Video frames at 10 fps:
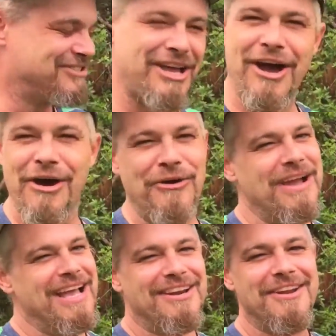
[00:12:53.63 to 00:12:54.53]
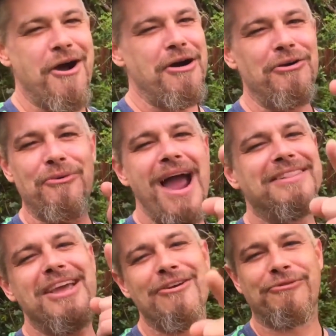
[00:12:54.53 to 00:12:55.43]
So Noah,
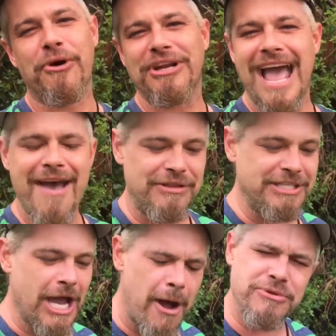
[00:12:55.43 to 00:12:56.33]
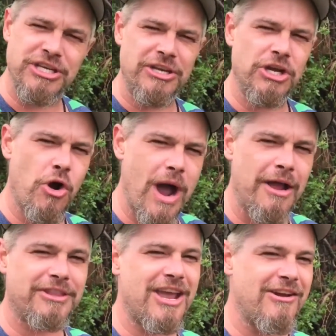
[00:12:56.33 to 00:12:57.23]
right there for you to have the gumption to go
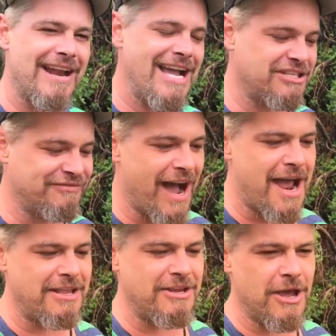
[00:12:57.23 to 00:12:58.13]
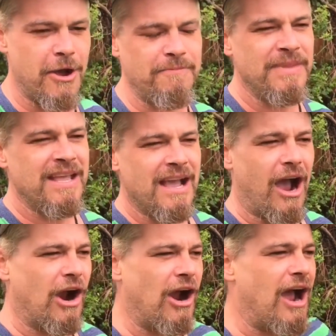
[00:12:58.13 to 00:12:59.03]
out there and actually find it, you know.
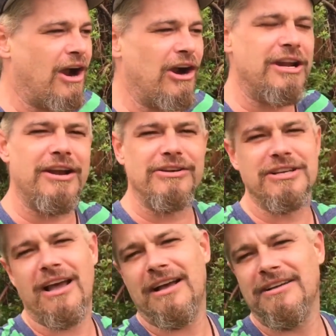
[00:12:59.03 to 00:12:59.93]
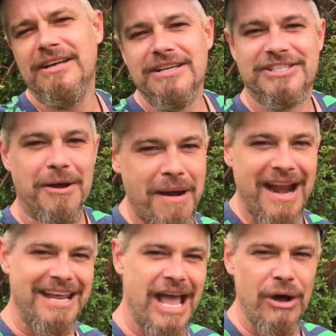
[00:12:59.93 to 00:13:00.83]
I heard that there's
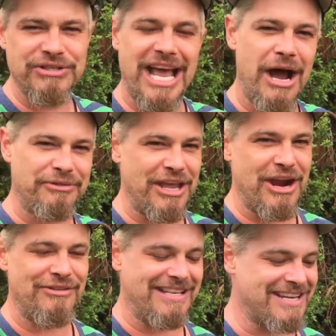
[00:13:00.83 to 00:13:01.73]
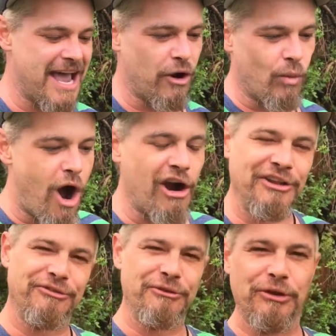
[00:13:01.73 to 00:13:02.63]
somebody else out there that's kind of
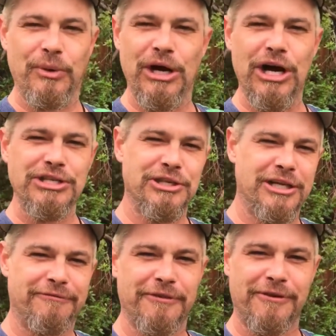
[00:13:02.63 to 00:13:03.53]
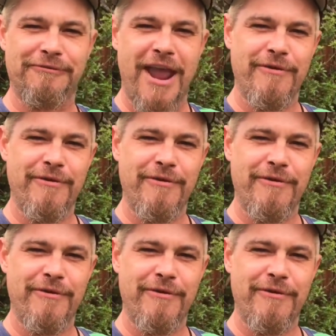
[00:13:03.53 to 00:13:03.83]
walking through the woods looking for their